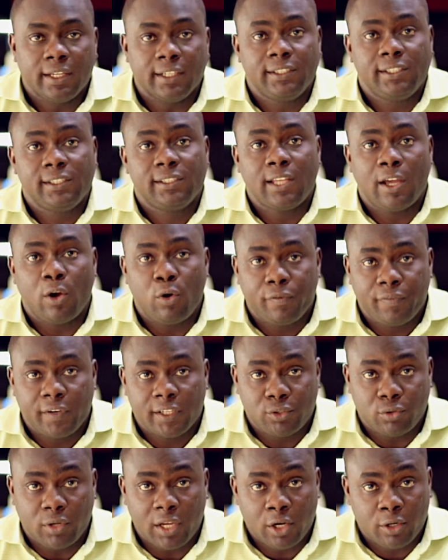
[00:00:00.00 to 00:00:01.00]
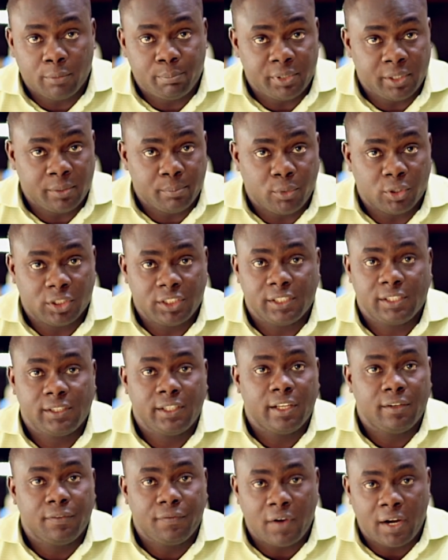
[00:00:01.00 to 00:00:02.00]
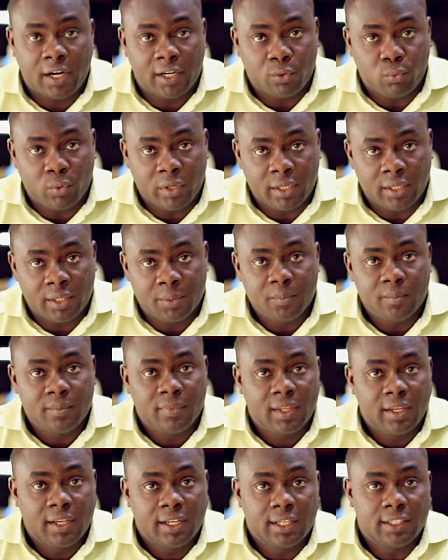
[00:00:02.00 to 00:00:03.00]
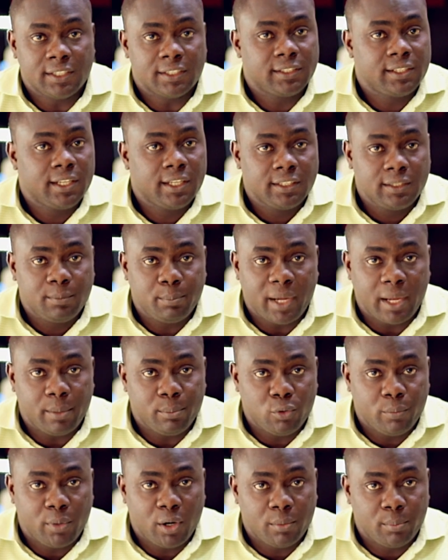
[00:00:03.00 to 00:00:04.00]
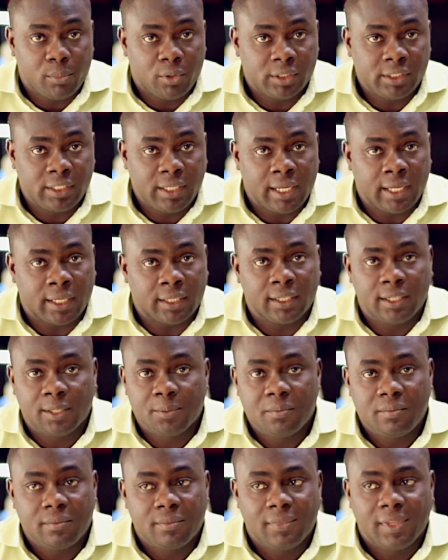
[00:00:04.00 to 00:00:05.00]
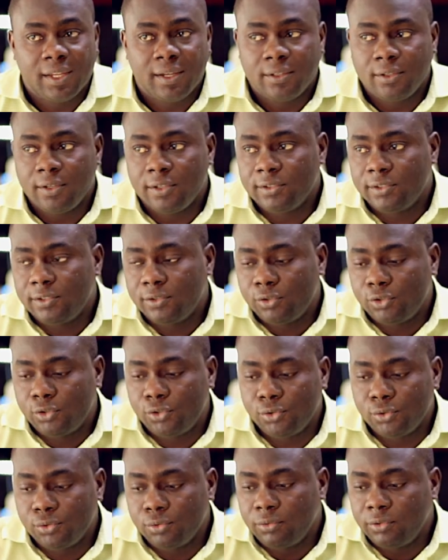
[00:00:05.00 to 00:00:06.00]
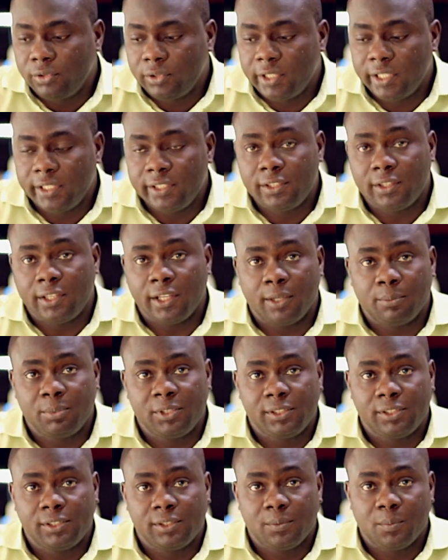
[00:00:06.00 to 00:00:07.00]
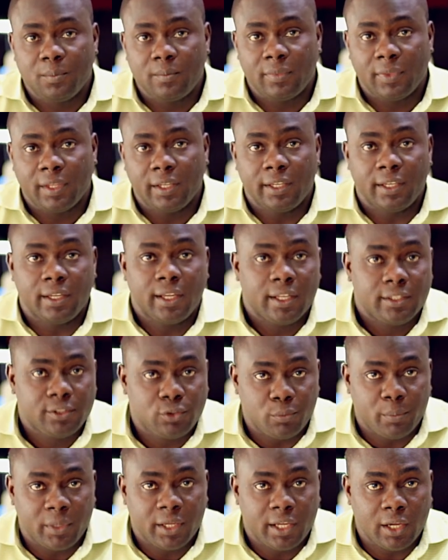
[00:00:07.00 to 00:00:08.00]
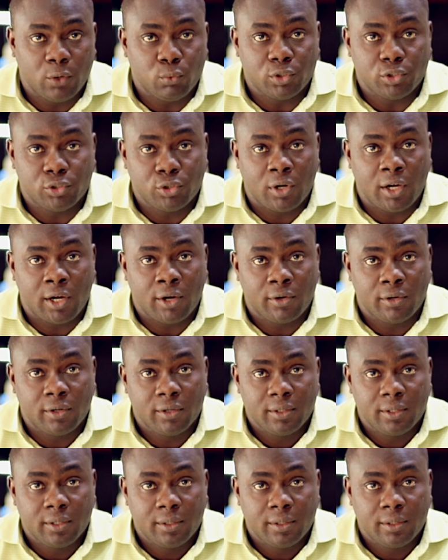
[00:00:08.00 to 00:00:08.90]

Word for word: His sister offered to help him, but she stayed far away. She sent it by mobile money and just two, three steps, he gets to make a withdrawal.